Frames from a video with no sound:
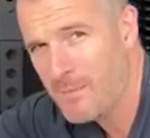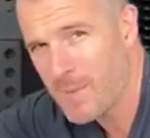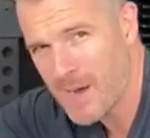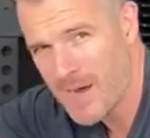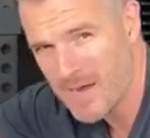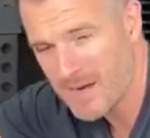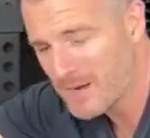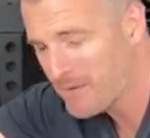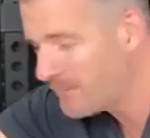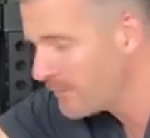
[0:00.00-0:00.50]

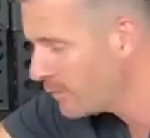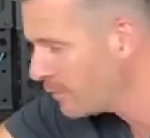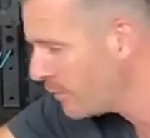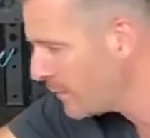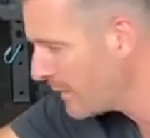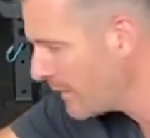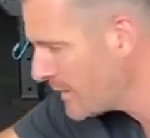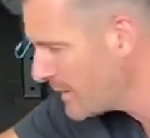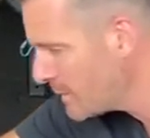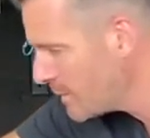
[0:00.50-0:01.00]
But if you're
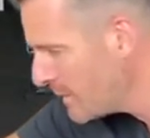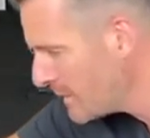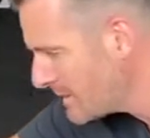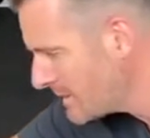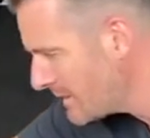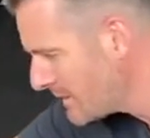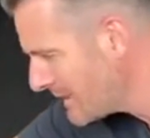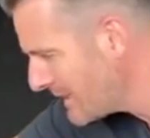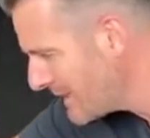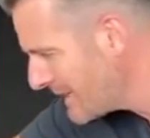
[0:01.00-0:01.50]
one of those
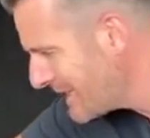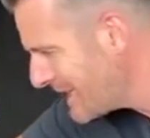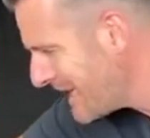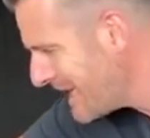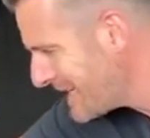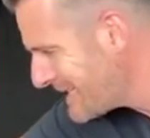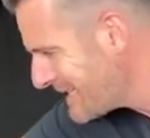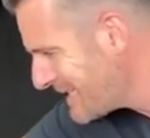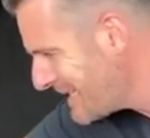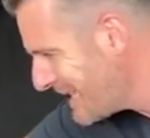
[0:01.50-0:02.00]
persons that can
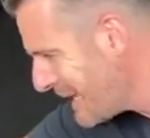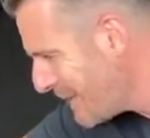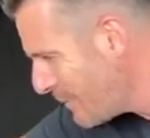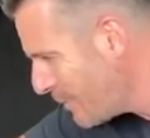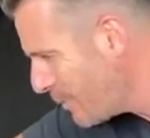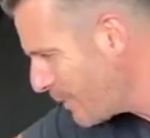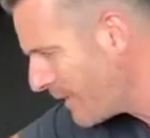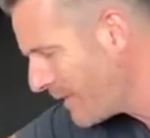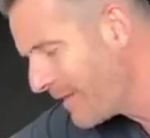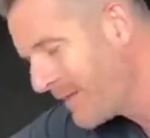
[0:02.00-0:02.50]
get to
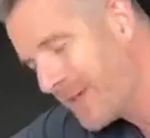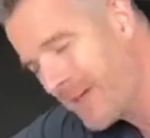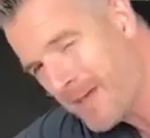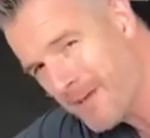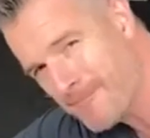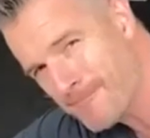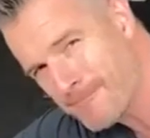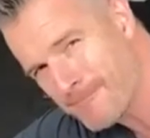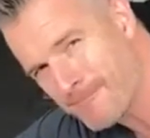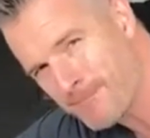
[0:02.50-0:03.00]
that point
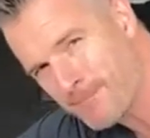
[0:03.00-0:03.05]
there,